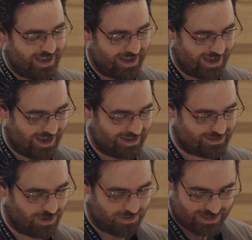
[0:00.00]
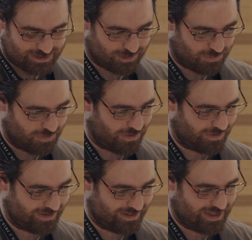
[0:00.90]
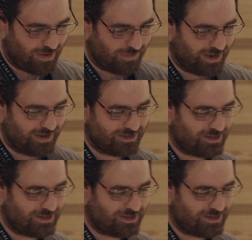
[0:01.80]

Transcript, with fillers: Uh, so let's explore that one.